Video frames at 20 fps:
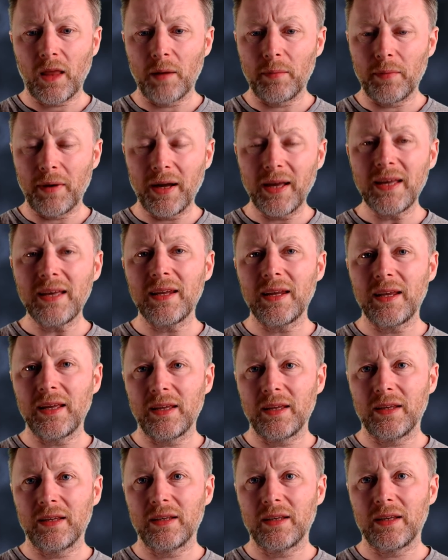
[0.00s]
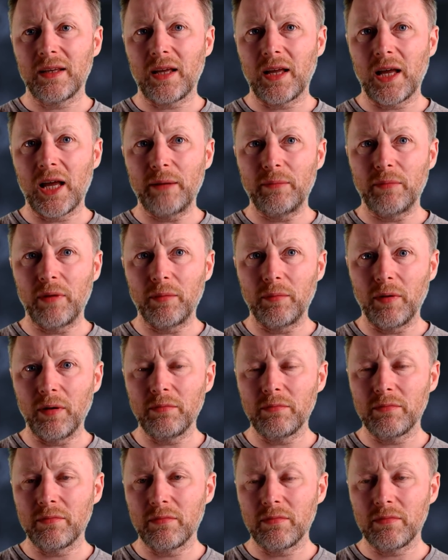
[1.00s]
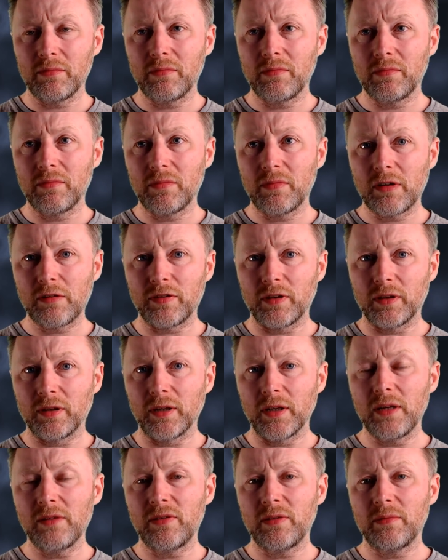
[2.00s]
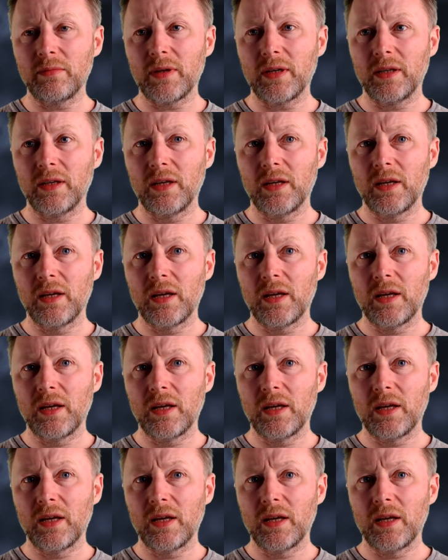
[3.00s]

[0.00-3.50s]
I'm angry at my mum for leaving me.